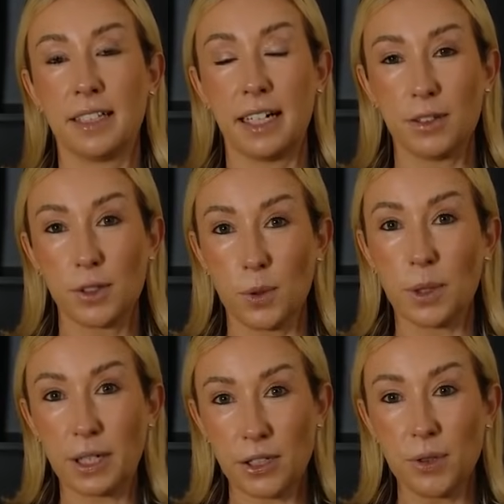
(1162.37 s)
is
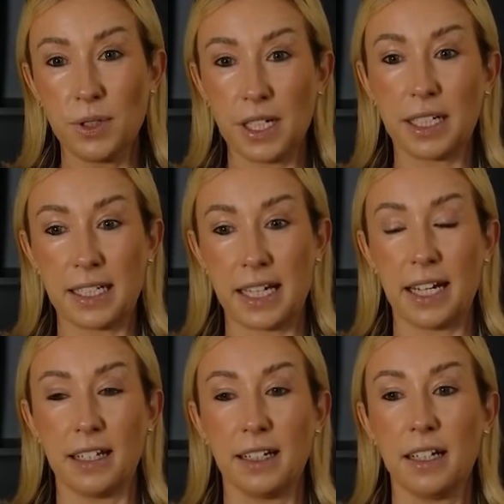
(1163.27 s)
going to
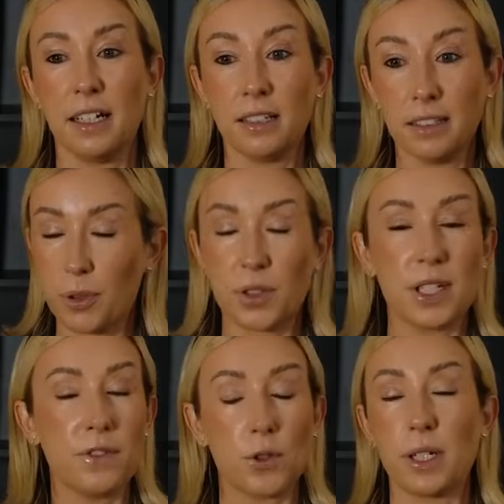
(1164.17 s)
dictate the
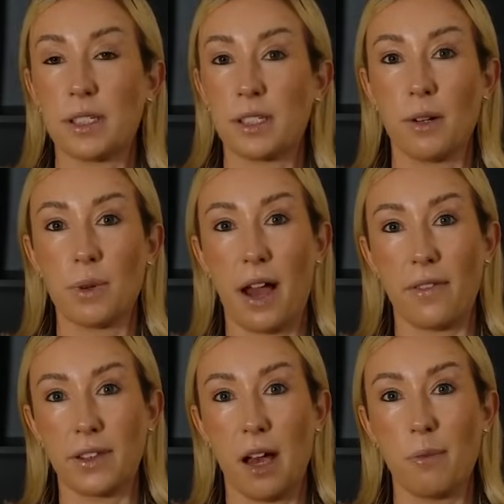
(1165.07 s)
perceived choices that we
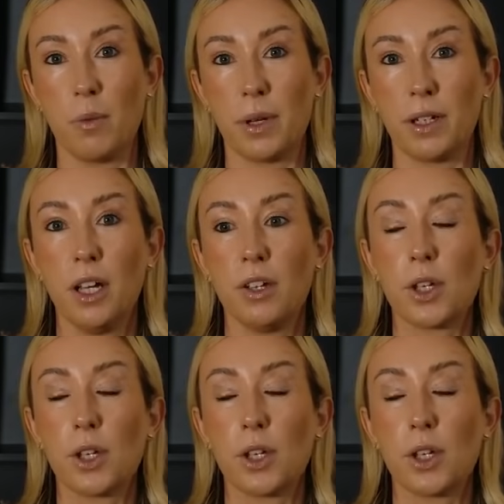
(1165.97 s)
have in that moment.